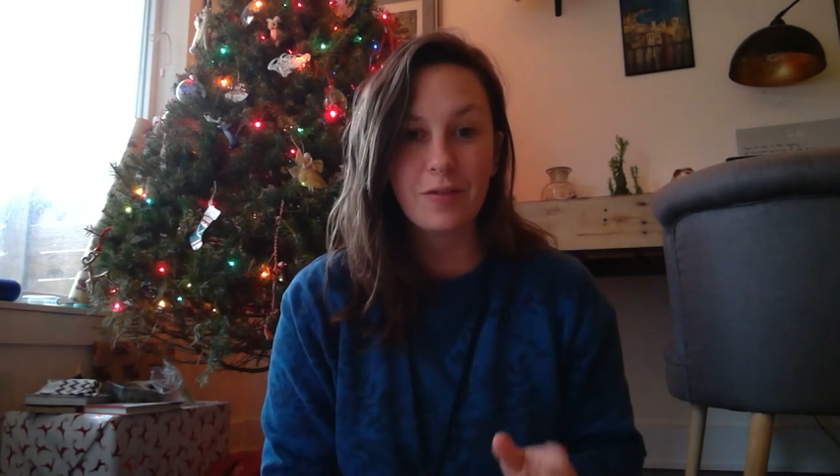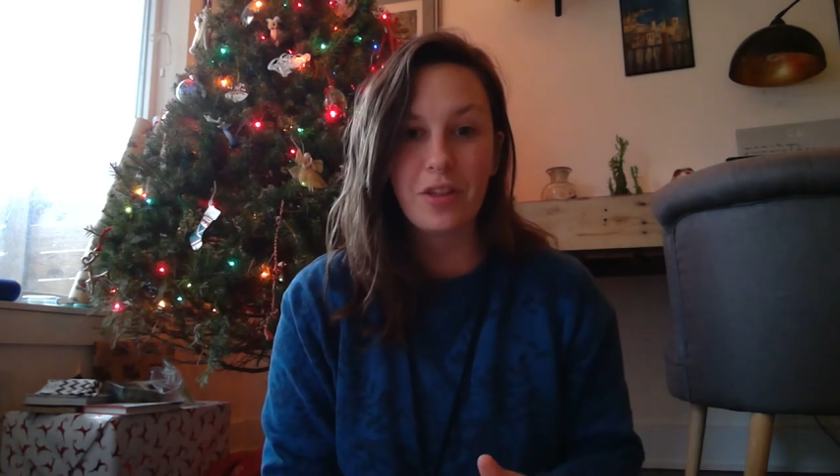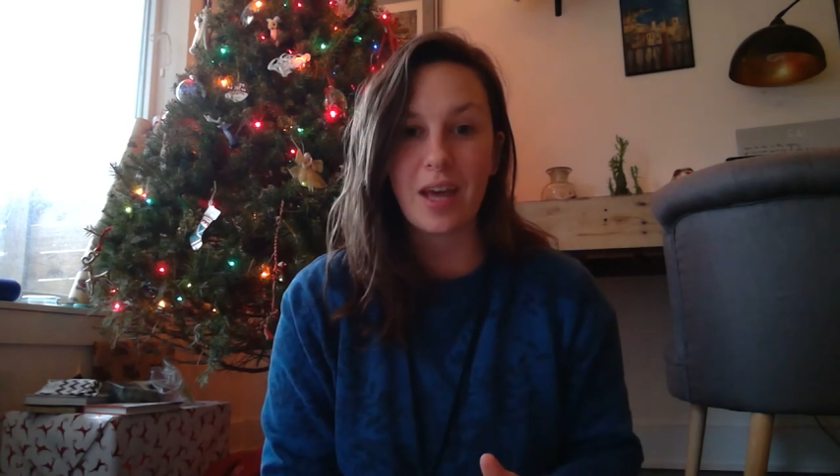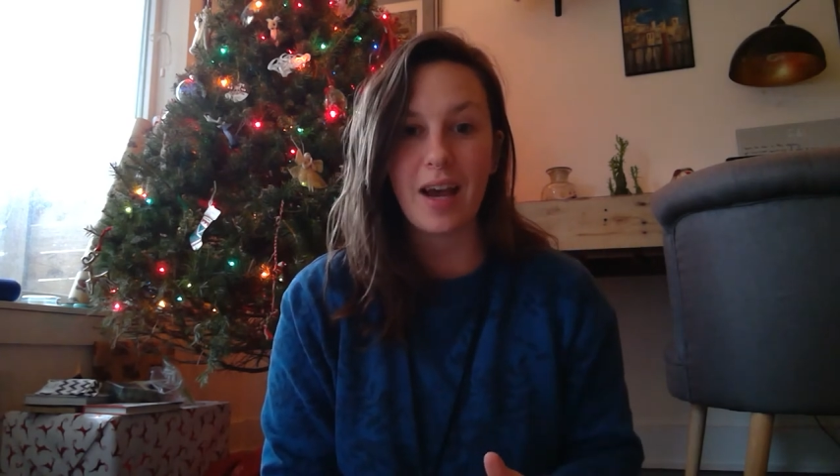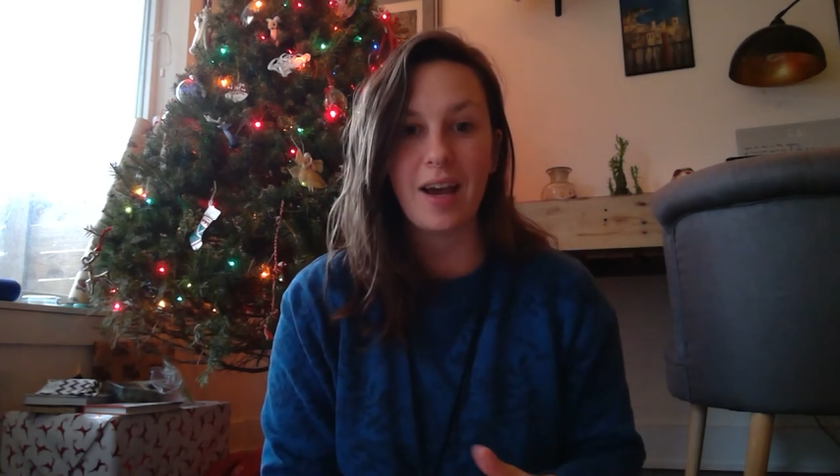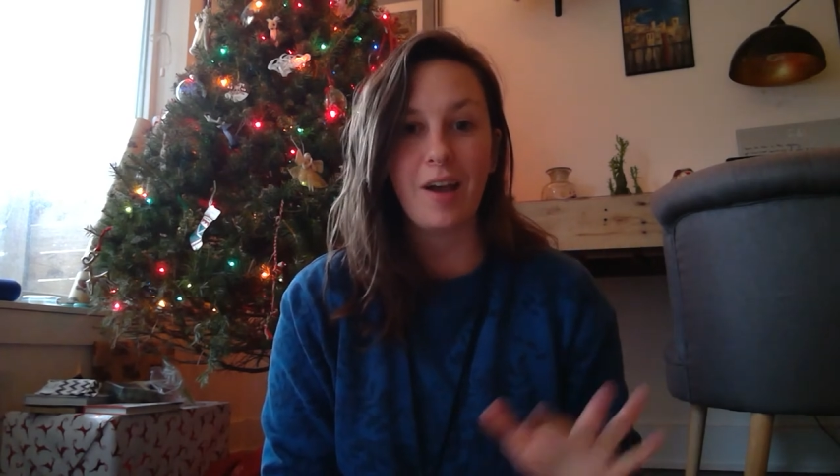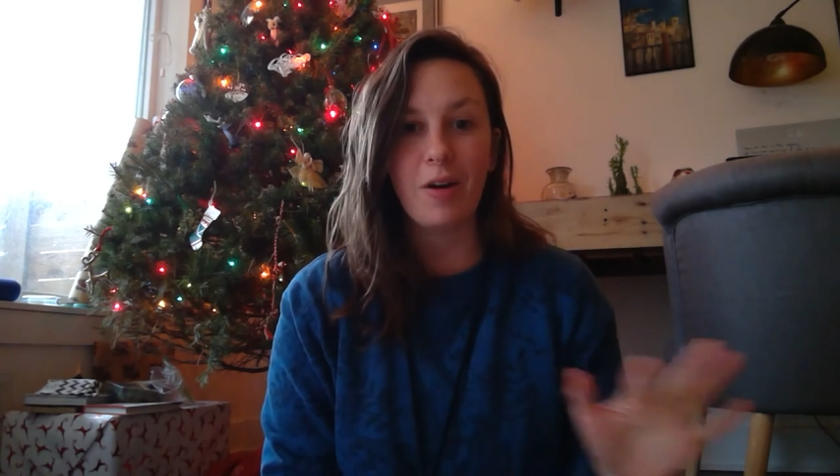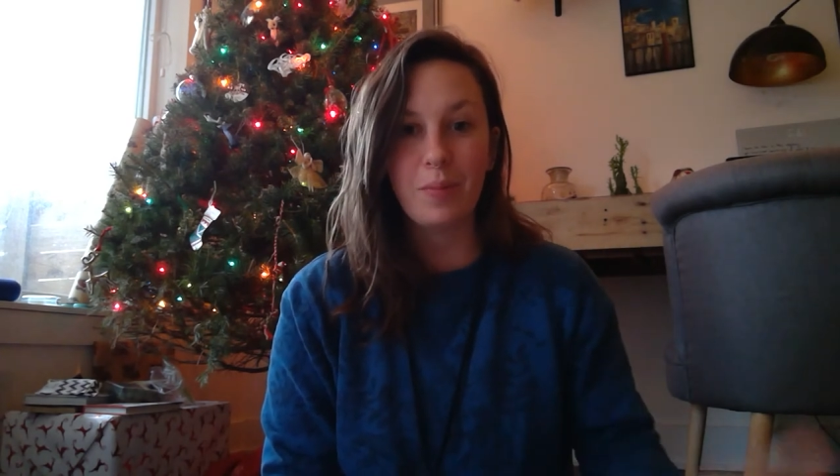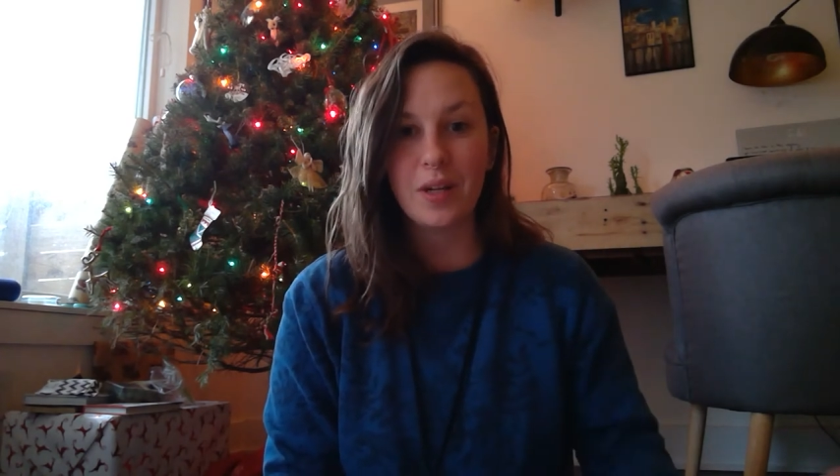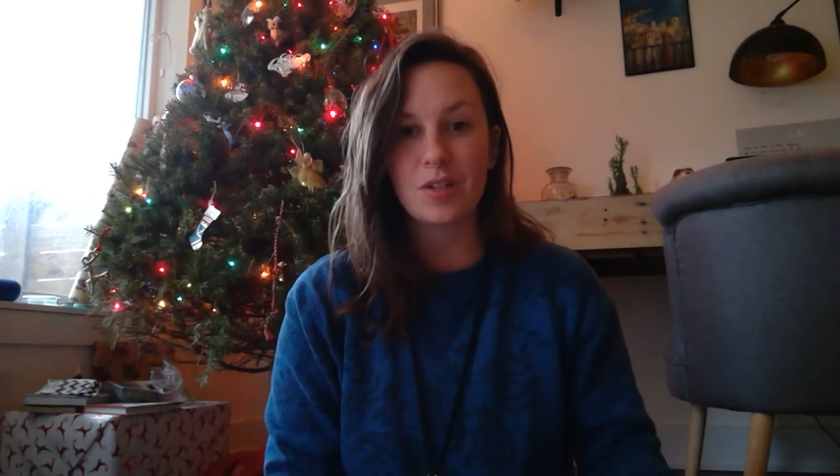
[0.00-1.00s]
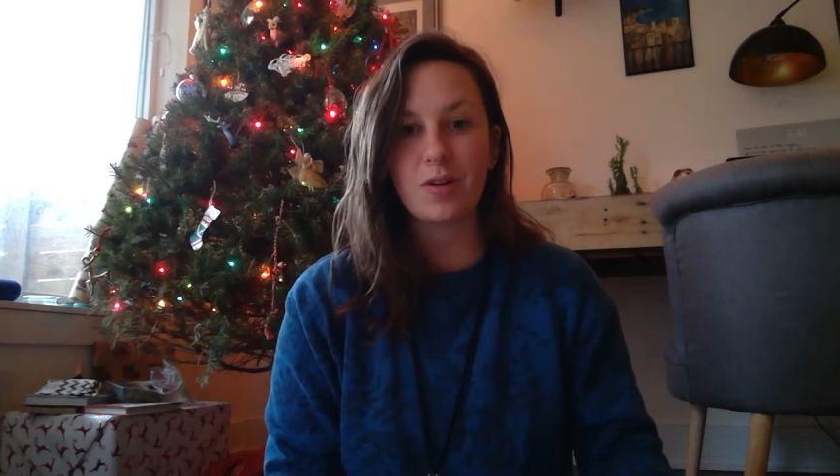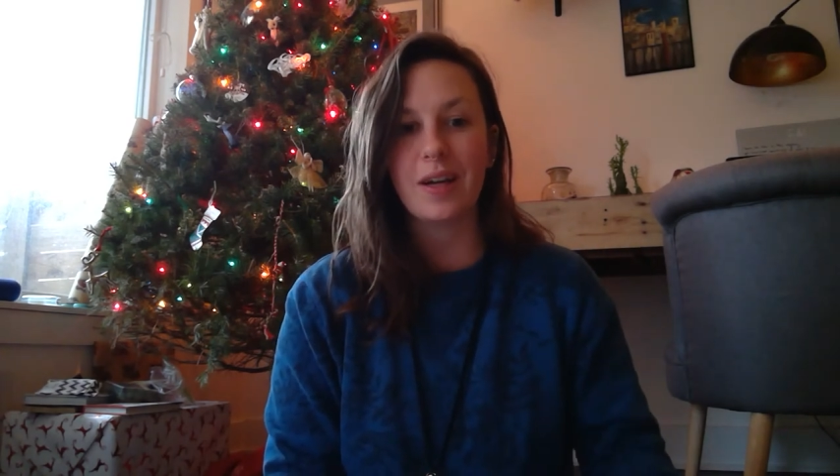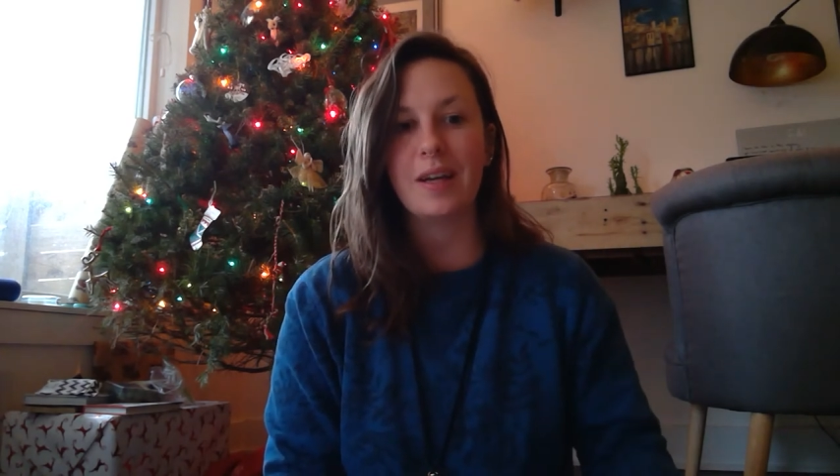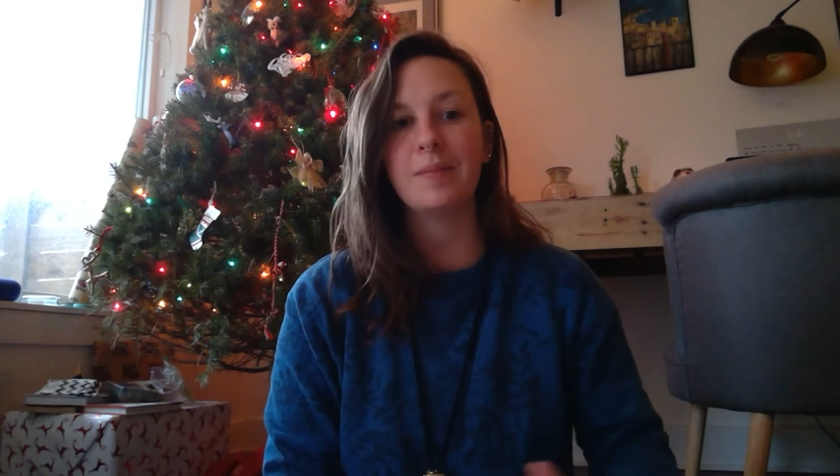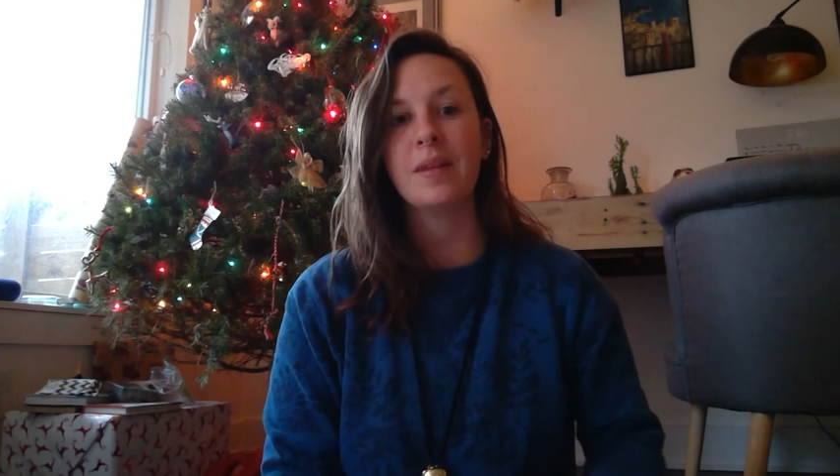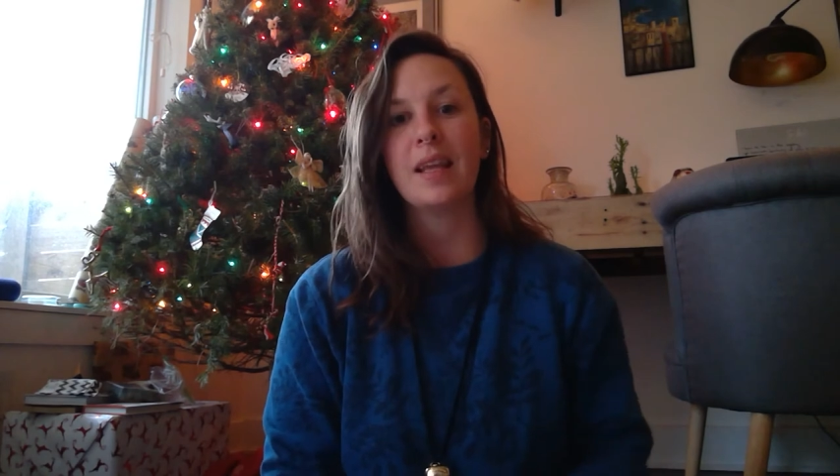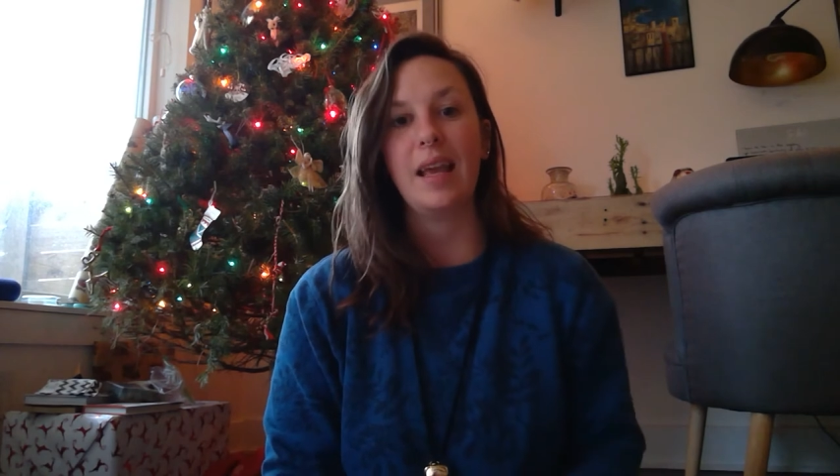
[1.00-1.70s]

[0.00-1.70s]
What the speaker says: for that. I hope you enjoy it.